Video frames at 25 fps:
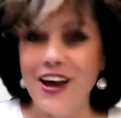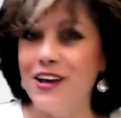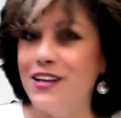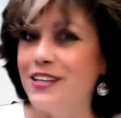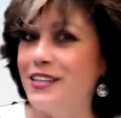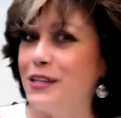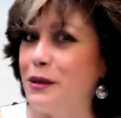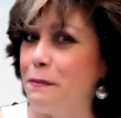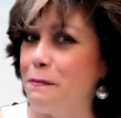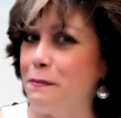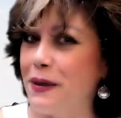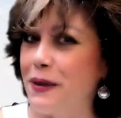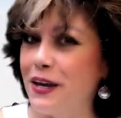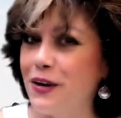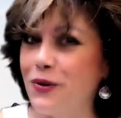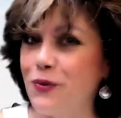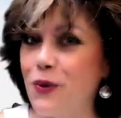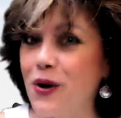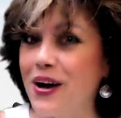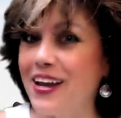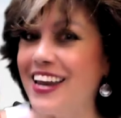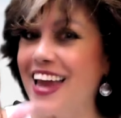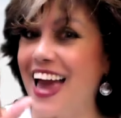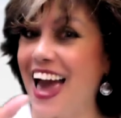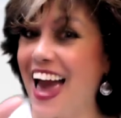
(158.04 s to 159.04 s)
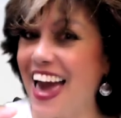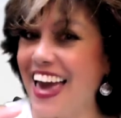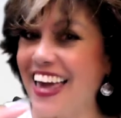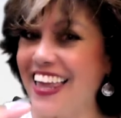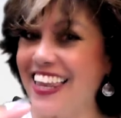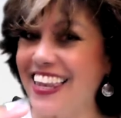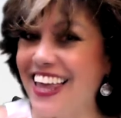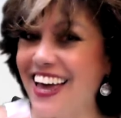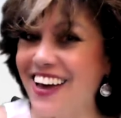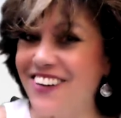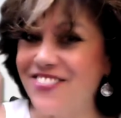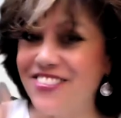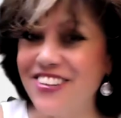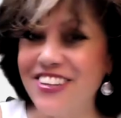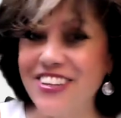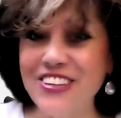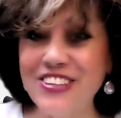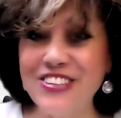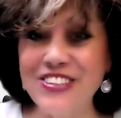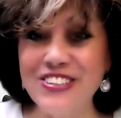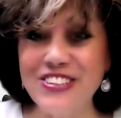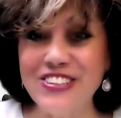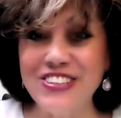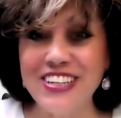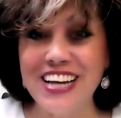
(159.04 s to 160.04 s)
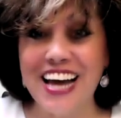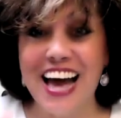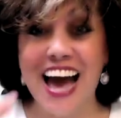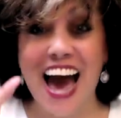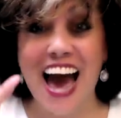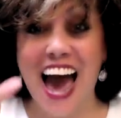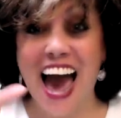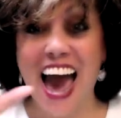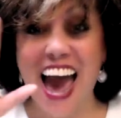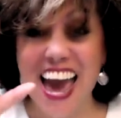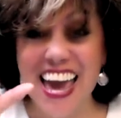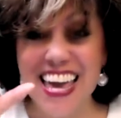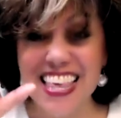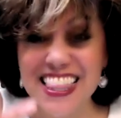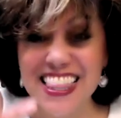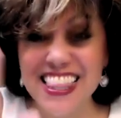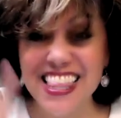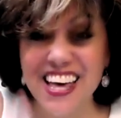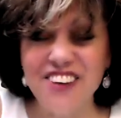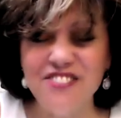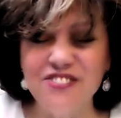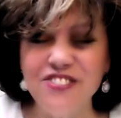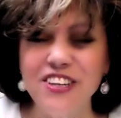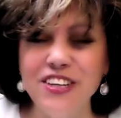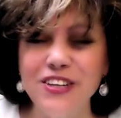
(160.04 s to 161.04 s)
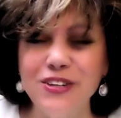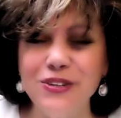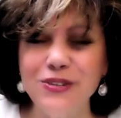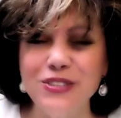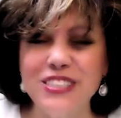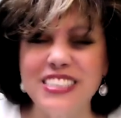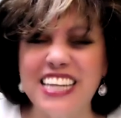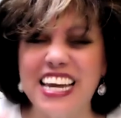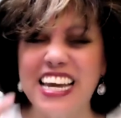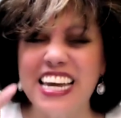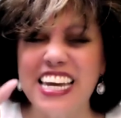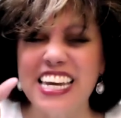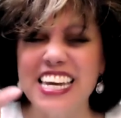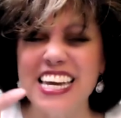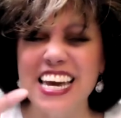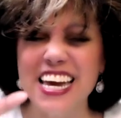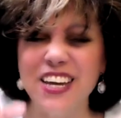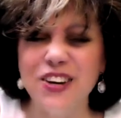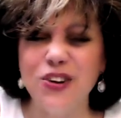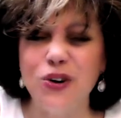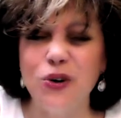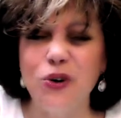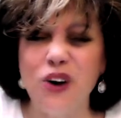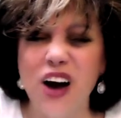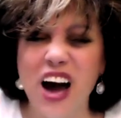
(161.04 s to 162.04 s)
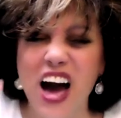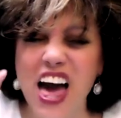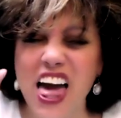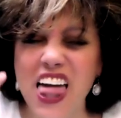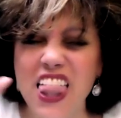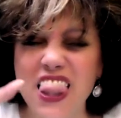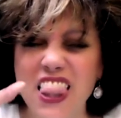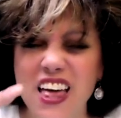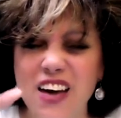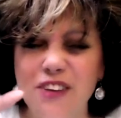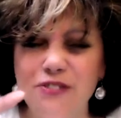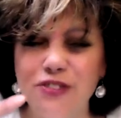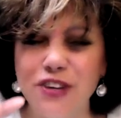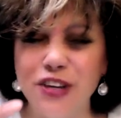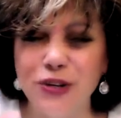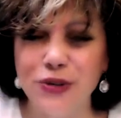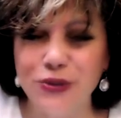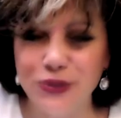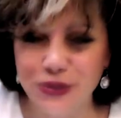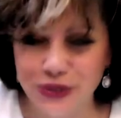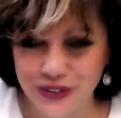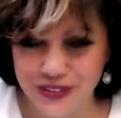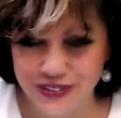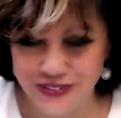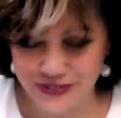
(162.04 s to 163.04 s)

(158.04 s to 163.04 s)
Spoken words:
The big one, I love you. I love you. Te quiero. I love you.